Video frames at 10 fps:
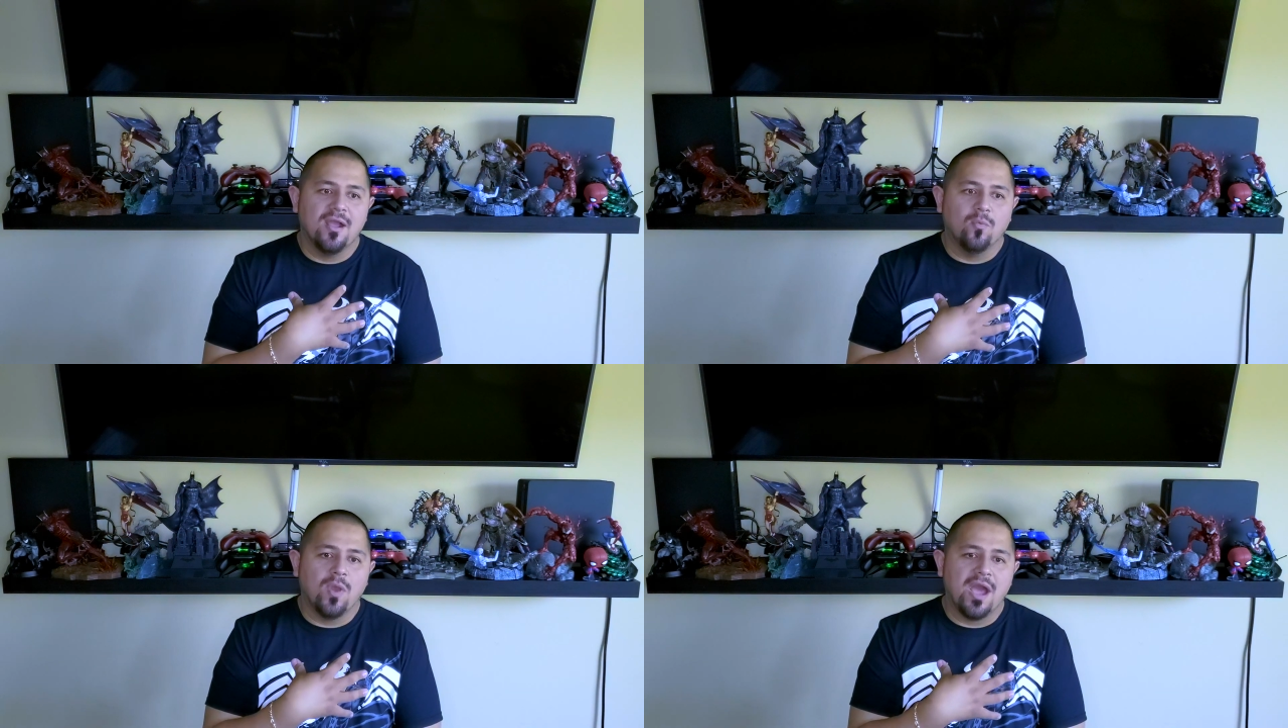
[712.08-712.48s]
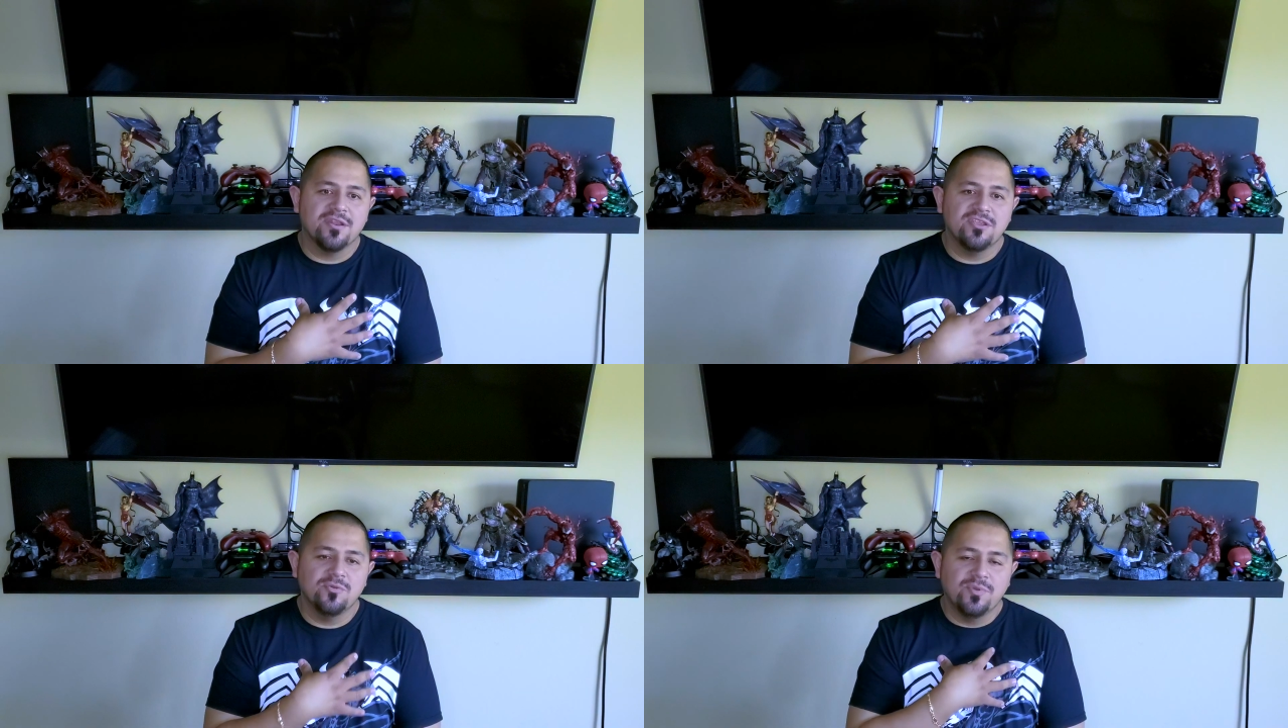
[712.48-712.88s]
How
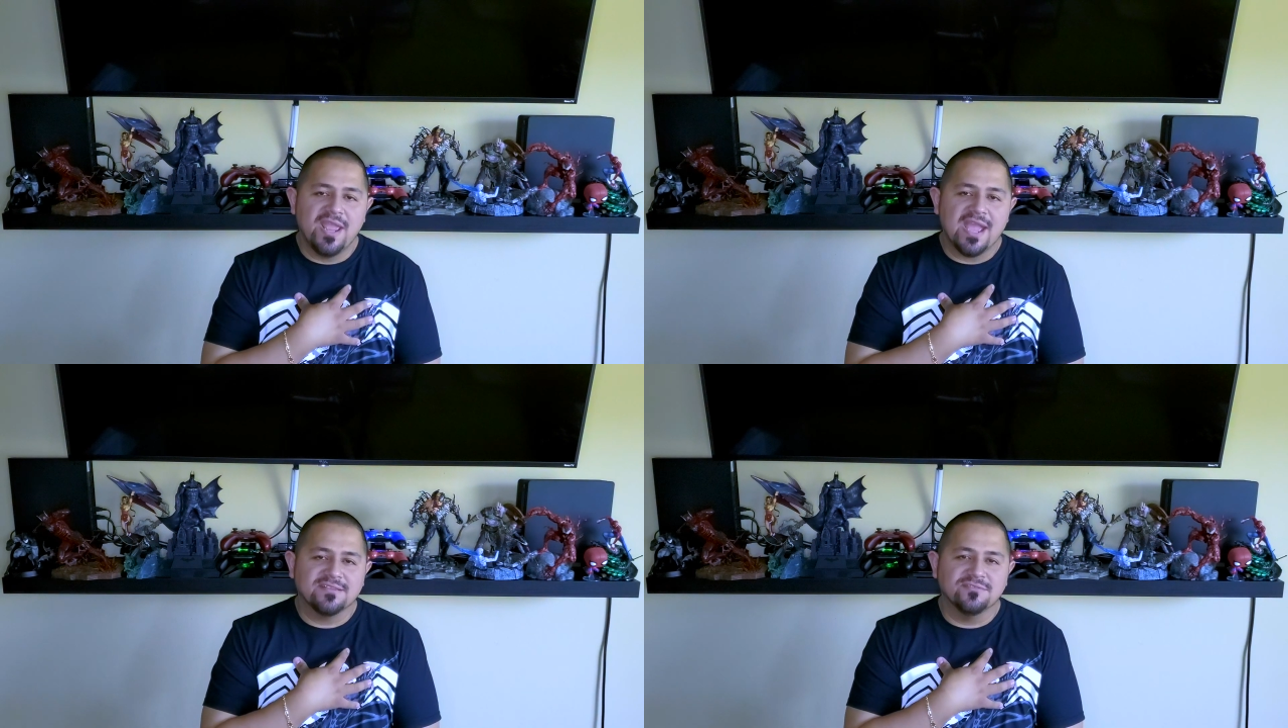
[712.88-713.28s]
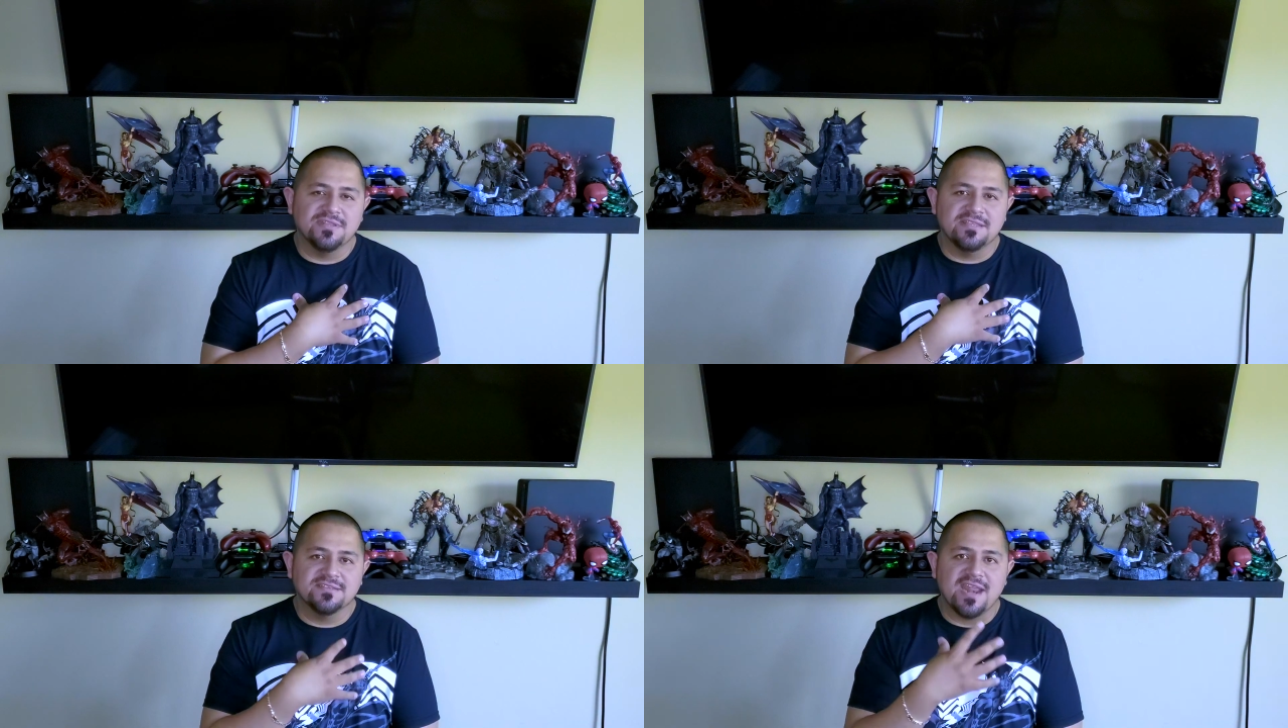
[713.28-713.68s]
do you react to
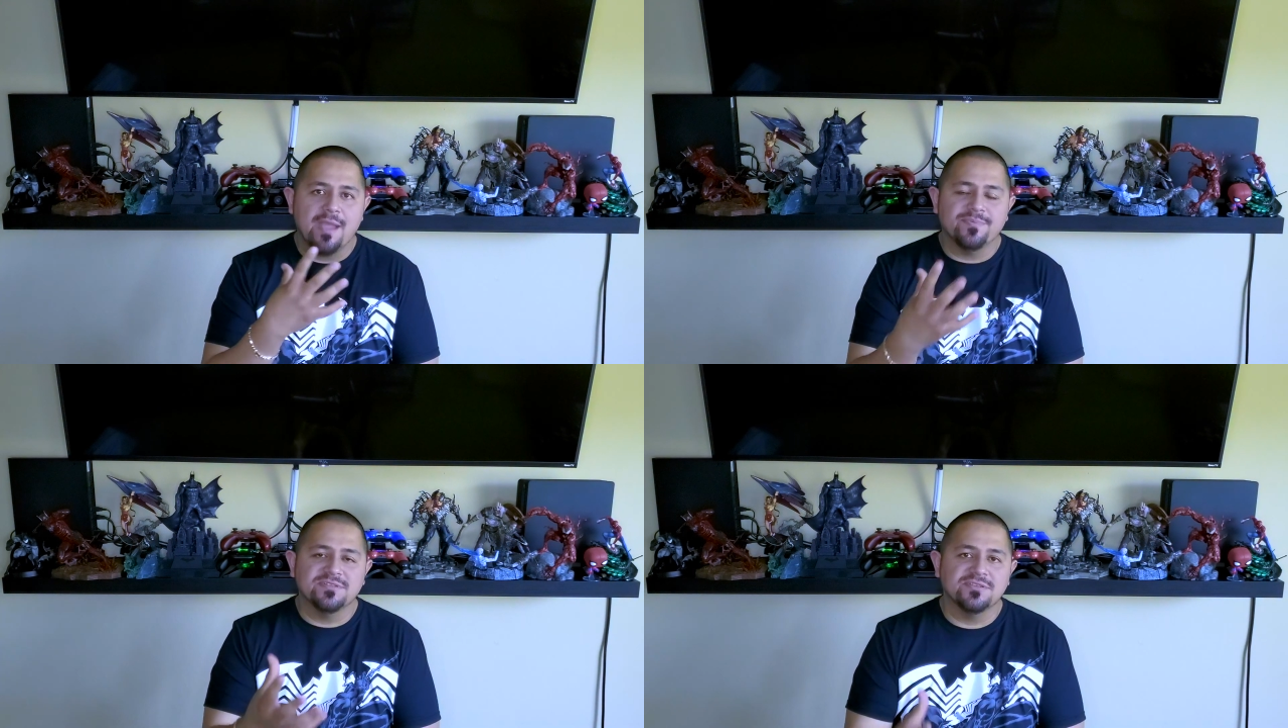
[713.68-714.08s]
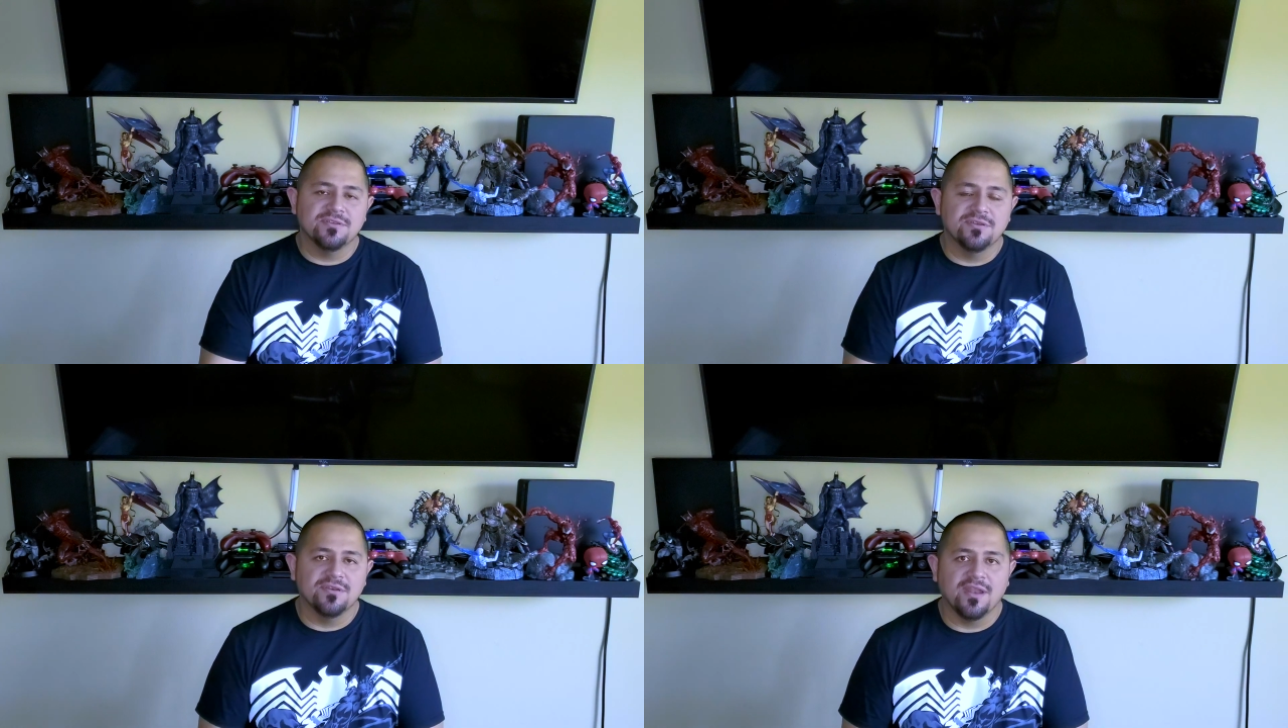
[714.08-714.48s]
things that happen to
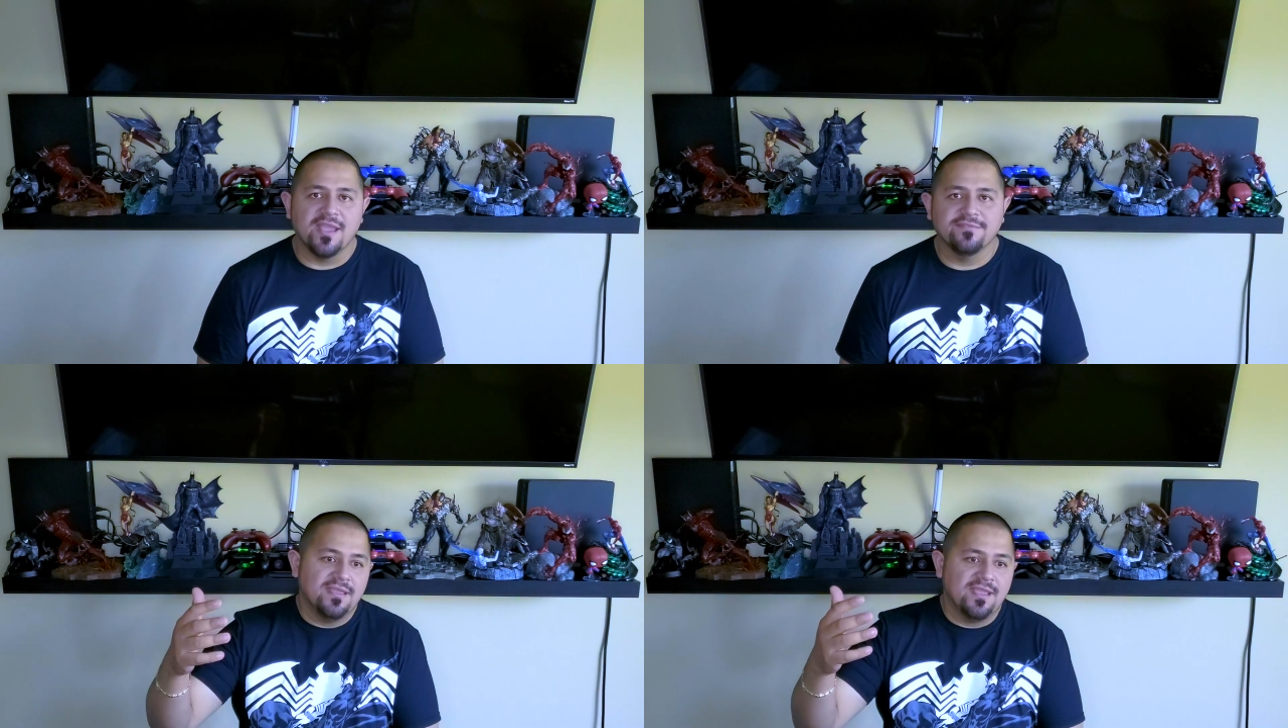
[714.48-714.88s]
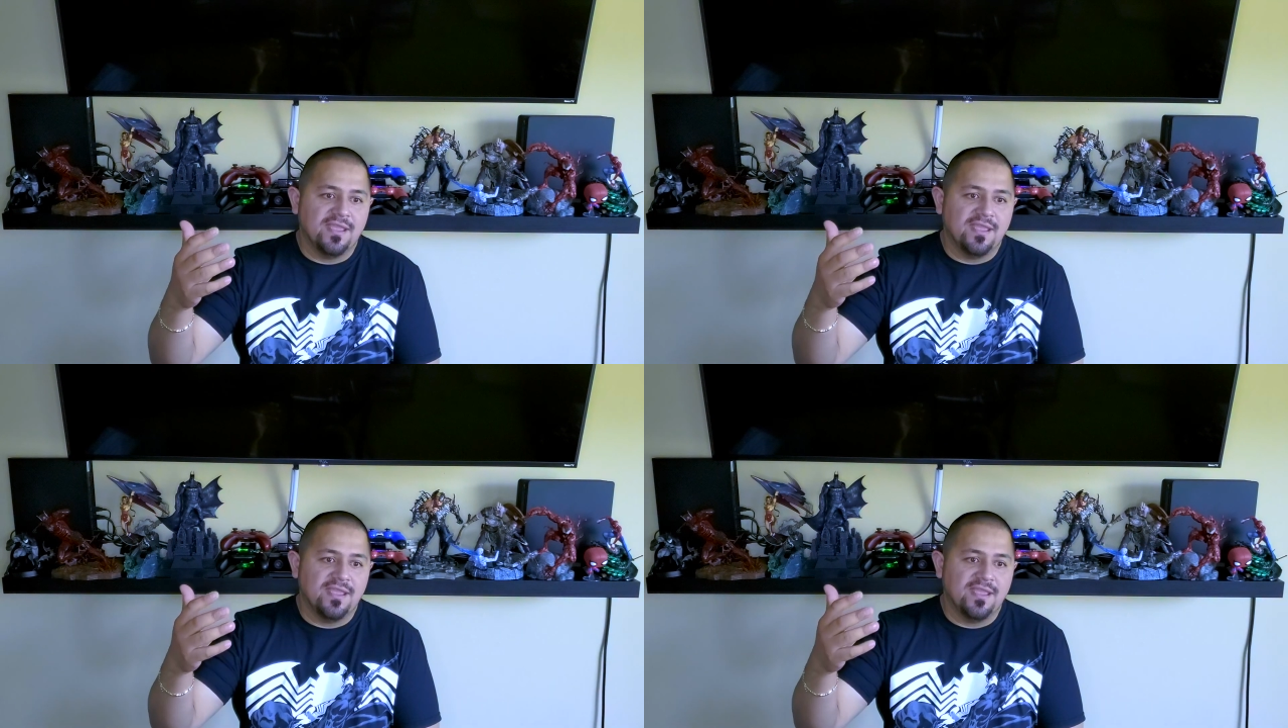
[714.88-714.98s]
you in your life?